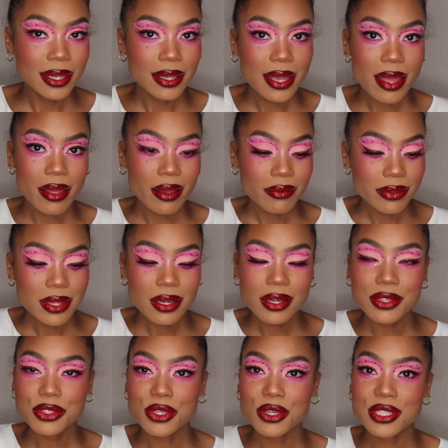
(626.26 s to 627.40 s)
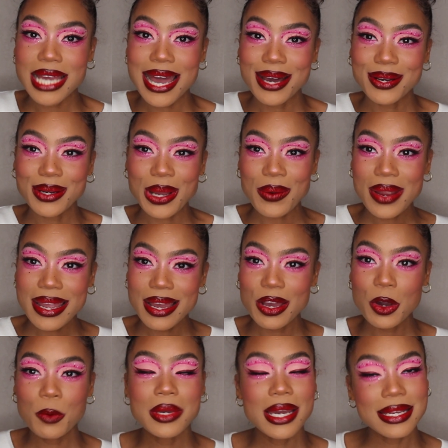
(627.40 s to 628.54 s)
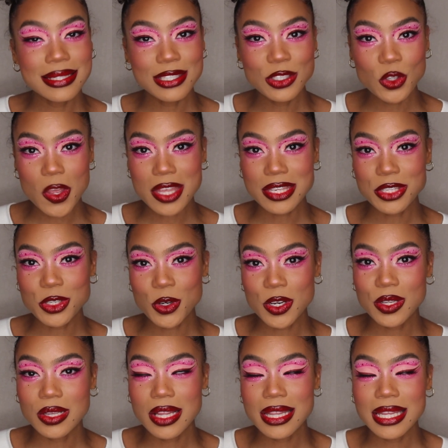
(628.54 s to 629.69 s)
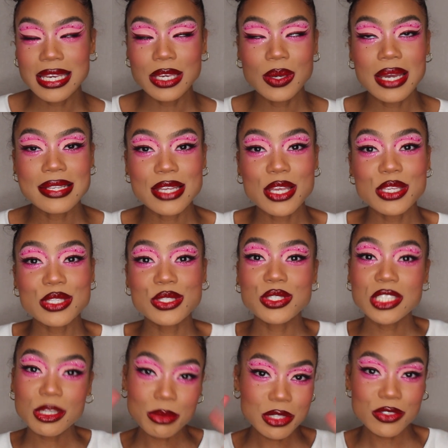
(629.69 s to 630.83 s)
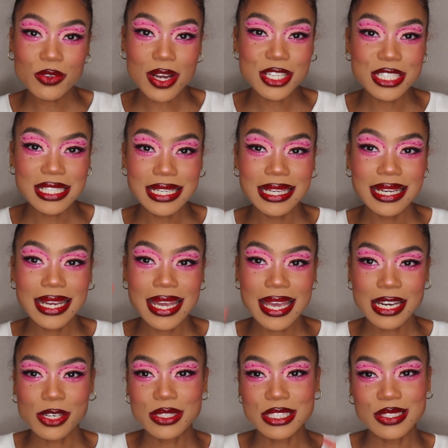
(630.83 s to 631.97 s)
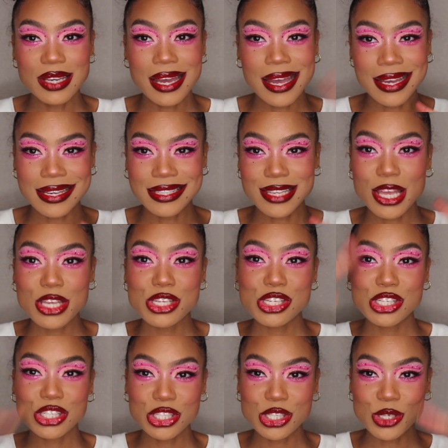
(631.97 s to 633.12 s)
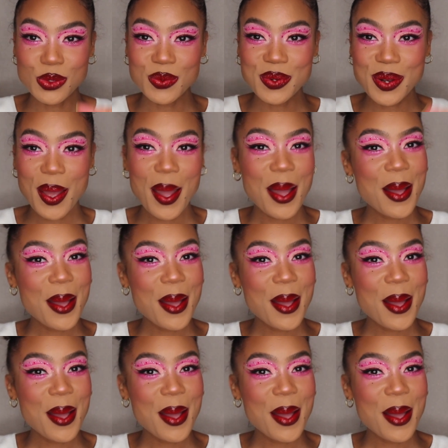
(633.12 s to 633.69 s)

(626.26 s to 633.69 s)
yeah, everything turned out great. I hope you guys enjoyed this tutorial. Thank you guys so much for watching, and I'll see you guys soon.